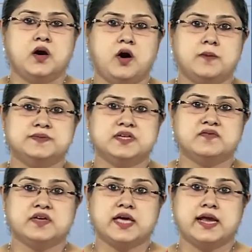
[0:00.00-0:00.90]

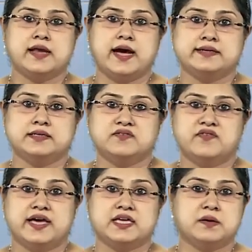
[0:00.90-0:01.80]
Observing and
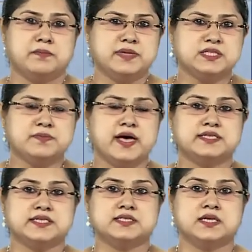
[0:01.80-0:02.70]
identifying
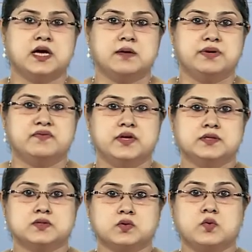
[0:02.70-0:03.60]
mismatches
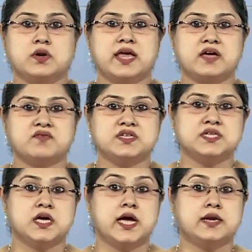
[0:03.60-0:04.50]
between school language
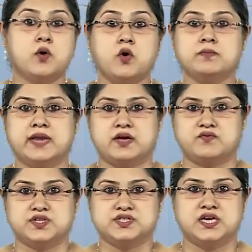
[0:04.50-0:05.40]
and home
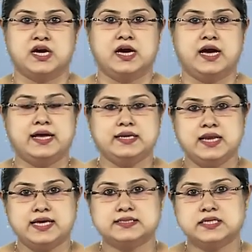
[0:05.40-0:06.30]
language,
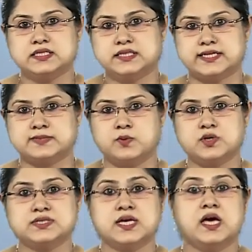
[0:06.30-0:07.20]
analyzing
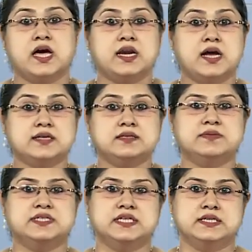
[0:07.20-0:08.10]
textbooks and other
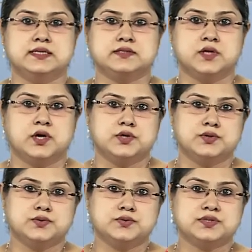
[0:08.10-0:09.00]
materials
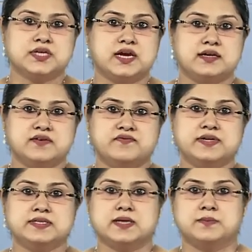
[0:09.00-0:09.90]
used in
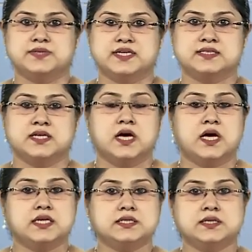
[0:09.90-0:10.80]
different subjects
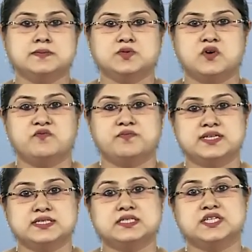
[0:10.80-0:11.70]
in terms of
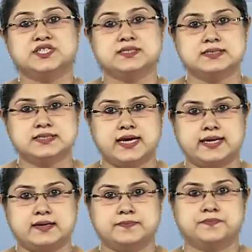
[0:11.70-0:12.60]
presentation style.